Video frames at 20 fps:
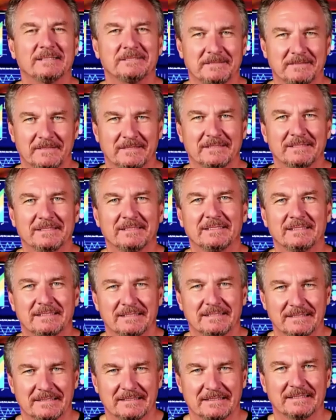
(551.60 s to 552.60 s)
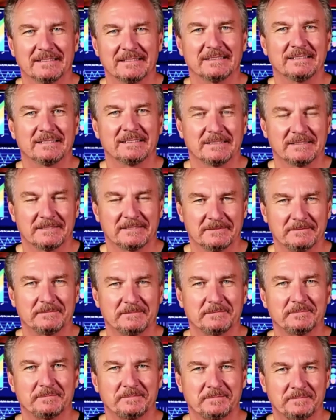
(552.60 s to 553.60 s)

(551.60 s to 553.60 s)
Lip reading: they're going to work out of. Things that just